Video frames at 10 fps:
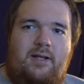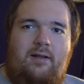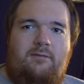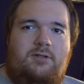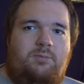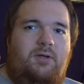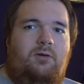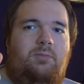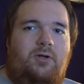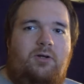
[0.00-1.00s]
I love
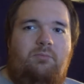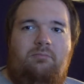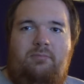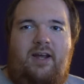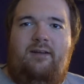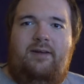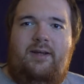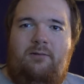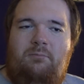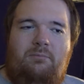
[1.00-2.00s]
Spielberg
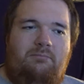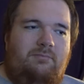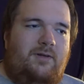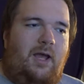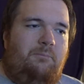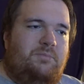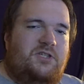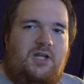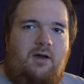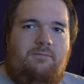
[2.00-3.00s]
alien type
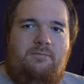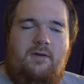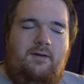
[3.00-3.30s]
stuff,